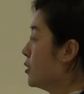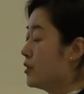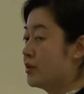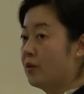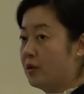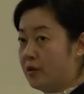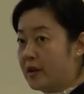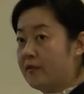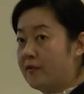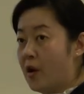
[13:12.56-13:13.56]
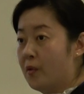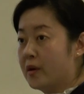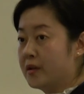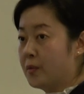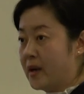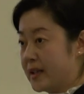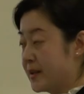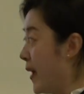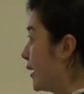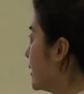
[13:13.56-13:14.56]
So looking forward, we're
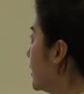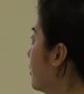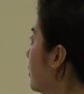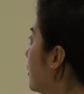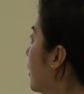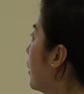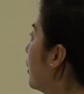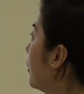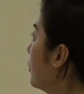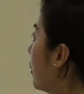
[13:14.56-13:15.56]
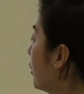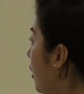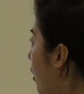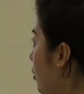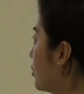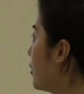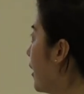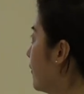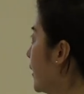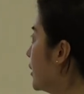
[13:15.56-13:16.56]
expecting the cargo
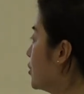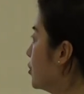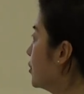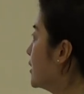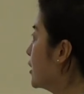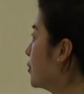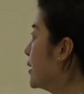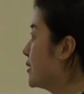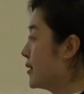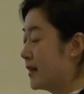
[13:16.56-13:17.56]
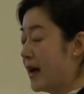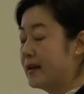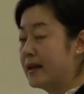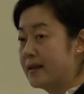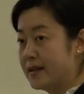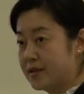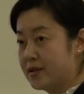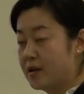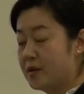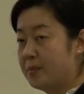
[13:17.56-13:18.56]
traffic to decrease slightly this
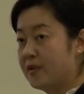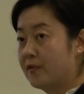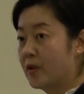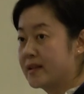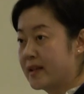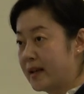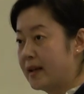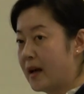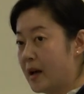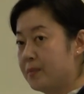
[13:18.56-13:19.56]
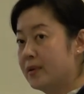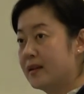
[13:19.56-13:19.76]
year before ticking up